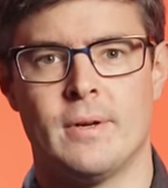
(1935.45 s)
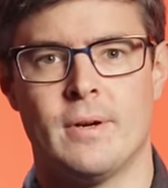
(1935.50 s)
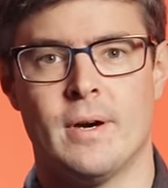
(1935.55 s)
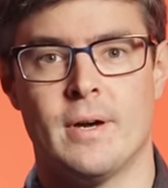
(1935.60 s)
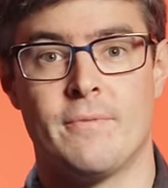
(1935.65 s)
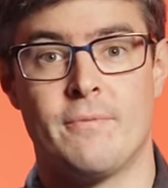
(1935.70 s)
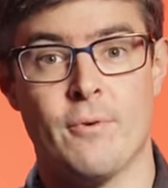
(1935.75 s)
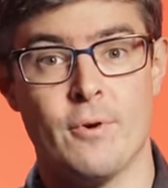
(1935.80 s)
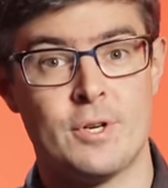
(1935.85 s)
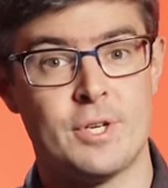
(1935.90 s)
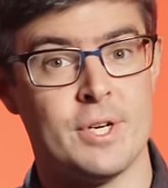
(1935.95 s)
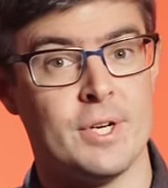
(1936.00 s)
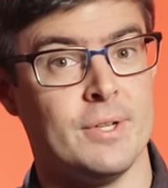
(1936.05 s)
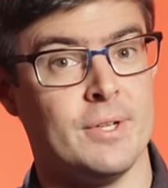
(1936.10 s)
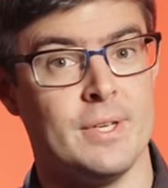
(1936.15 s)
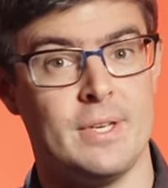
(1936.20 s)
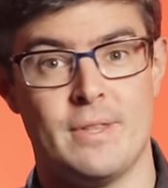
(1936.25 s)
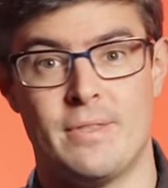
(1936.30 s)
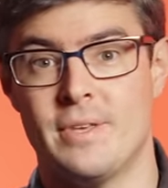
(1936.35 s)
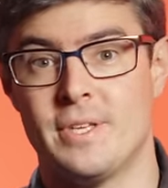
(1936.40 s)

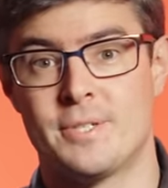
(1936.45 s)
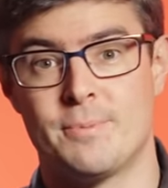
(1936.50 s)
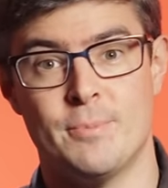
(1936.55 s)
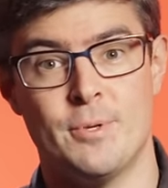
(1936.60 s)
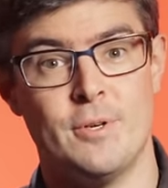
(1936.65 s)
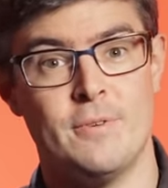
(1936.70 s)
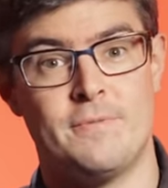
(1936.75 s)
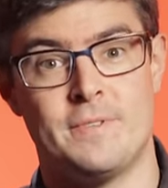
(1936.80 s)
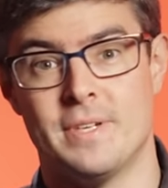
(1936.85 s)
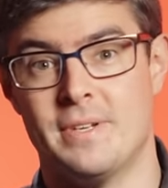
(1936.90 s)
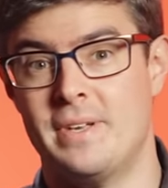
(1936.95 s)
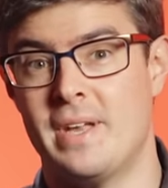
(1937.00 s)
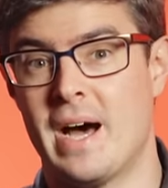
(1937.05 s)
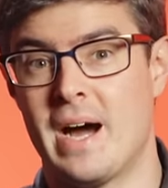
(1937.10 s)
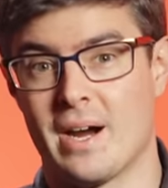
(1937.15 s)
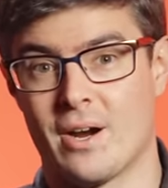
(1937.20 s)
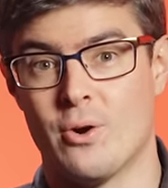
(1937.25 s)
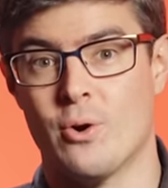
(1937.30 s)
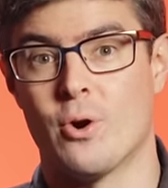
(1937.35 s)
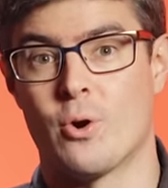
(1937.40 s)
Unfortunately, this move did
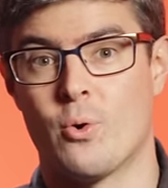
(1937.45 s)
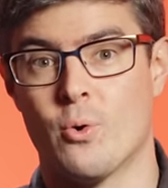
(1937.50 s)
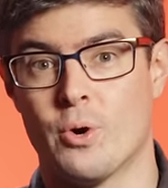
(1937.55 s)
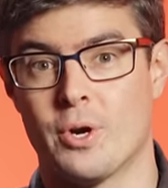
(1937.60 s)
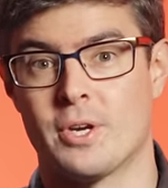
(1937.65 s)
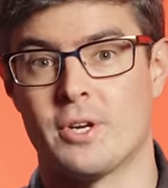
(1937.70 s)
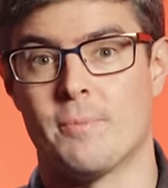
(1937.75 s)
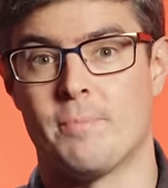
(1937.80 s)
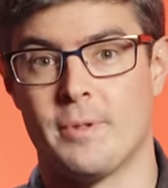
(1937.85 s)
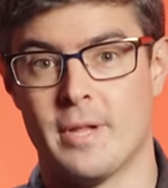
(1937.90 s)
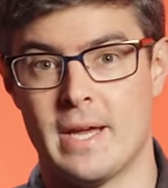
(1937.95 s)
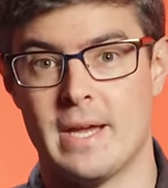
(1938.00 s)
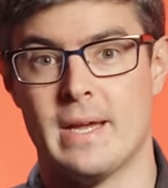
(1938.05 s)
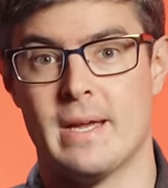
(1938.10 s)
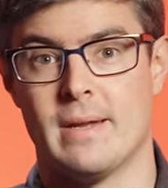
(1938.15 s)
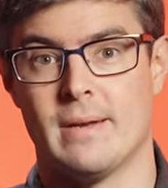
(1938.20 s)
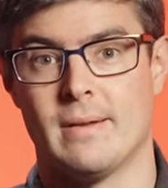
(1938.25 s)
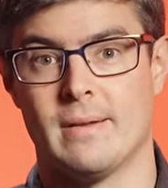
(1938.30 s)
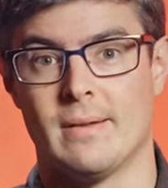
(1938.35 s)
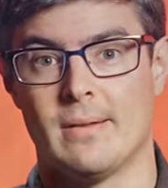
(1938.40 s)
not go according to
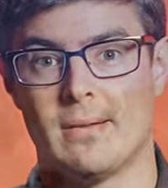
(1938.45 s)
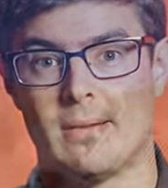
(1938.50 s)
plan.